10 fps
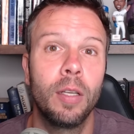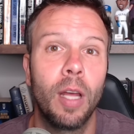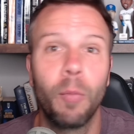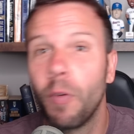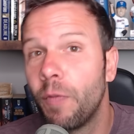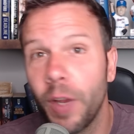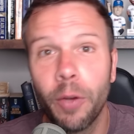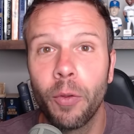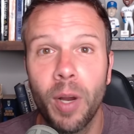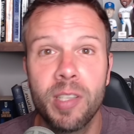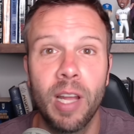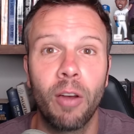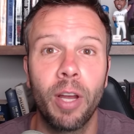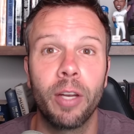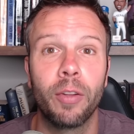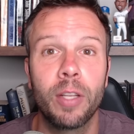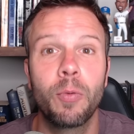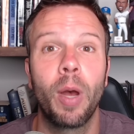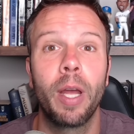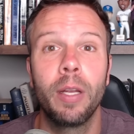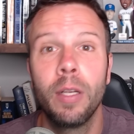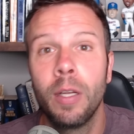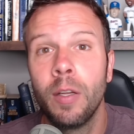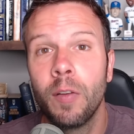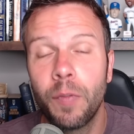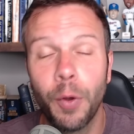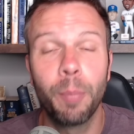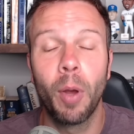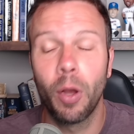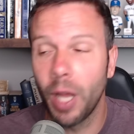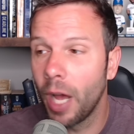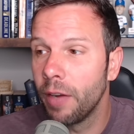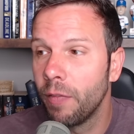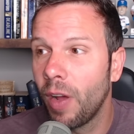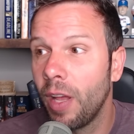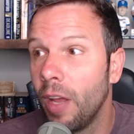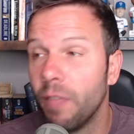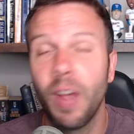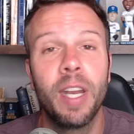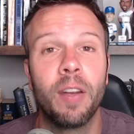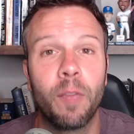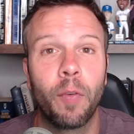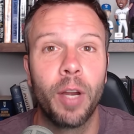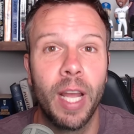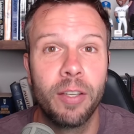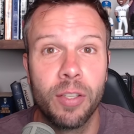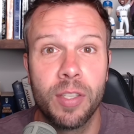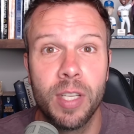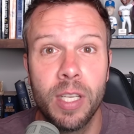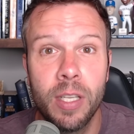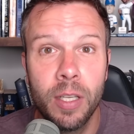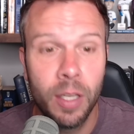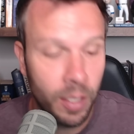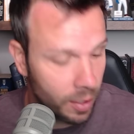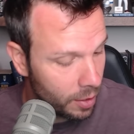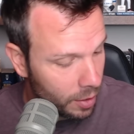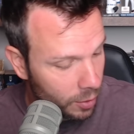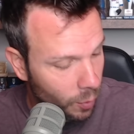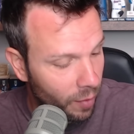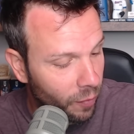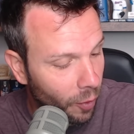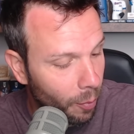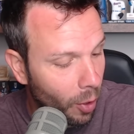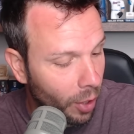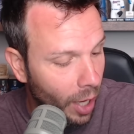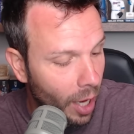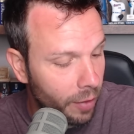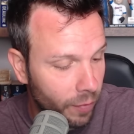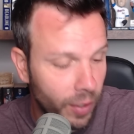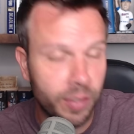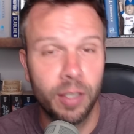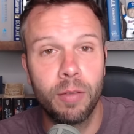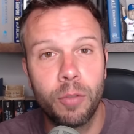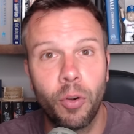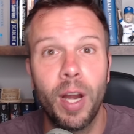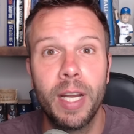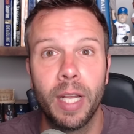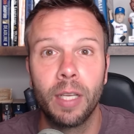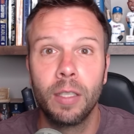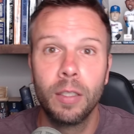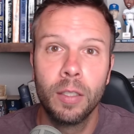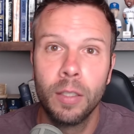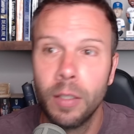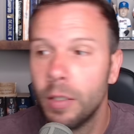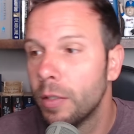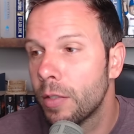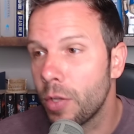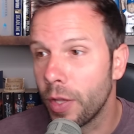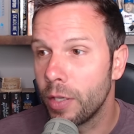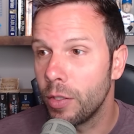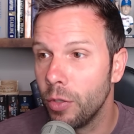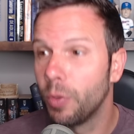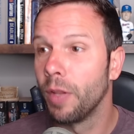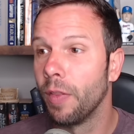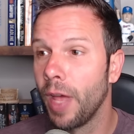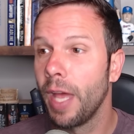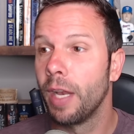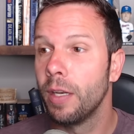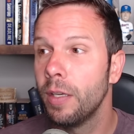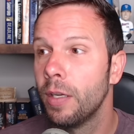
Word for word: And we'll figure the rest out later. That's why football god inv invented free agency. That's why football god invented trading so that you can then